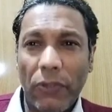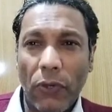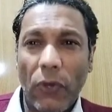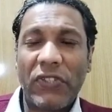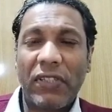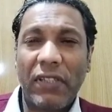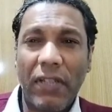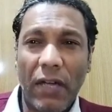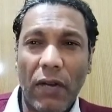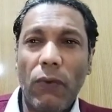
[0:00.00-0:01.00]
lost
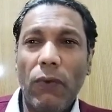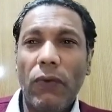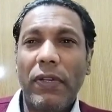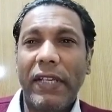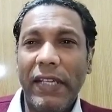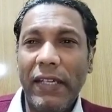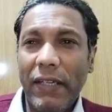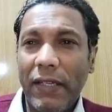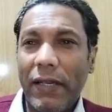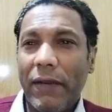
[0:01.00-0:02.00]
ground
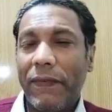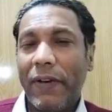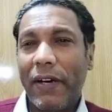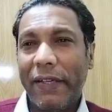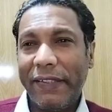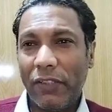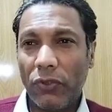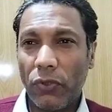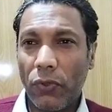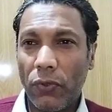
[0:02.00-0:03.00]
in Afar
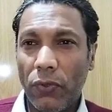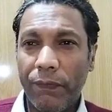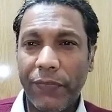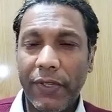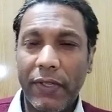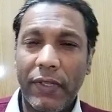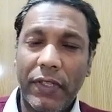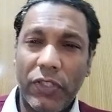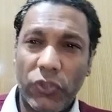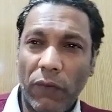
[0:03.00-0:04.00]
region, though
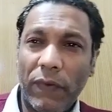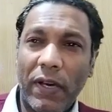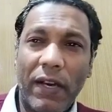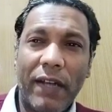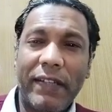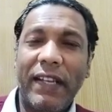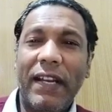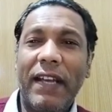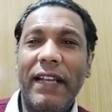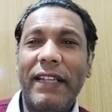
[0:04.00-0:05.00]
so far
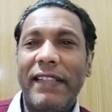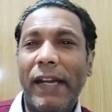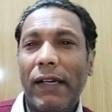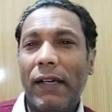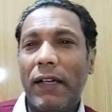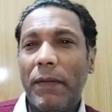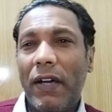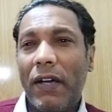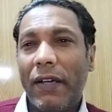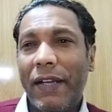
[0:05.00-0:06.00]
Tigray Central
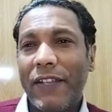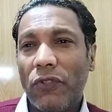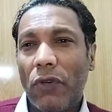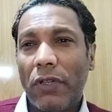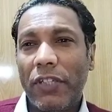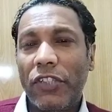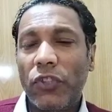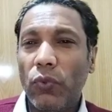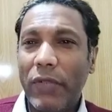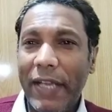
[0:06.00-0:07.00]
Command has not
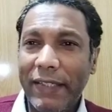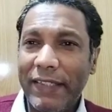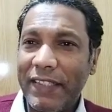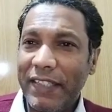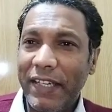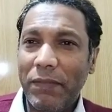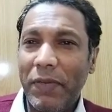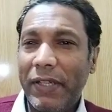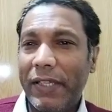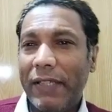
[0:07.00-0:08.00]
issued any
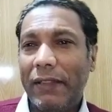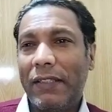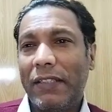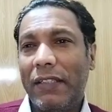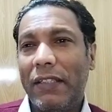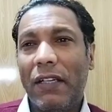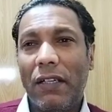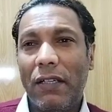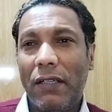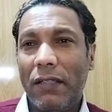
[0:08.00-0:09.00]
statement in this
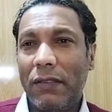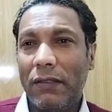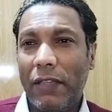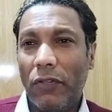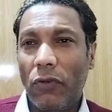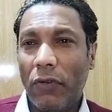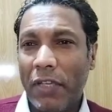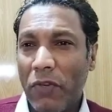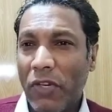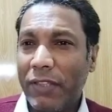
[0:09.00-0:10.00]
regard. They are
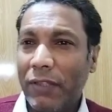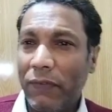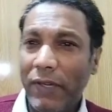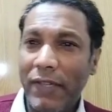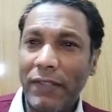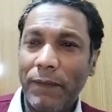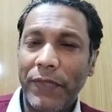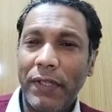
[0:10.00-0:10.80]
talking about other fronts,